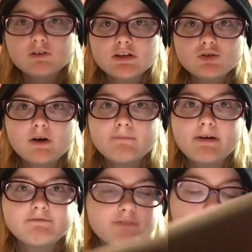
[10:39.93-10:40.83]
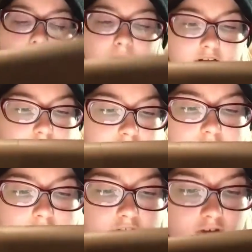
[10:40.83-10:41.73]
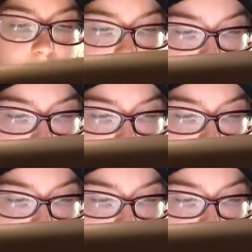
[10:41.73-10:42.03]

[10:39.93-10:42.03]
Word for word: into it on my phone, but it just, I don't know.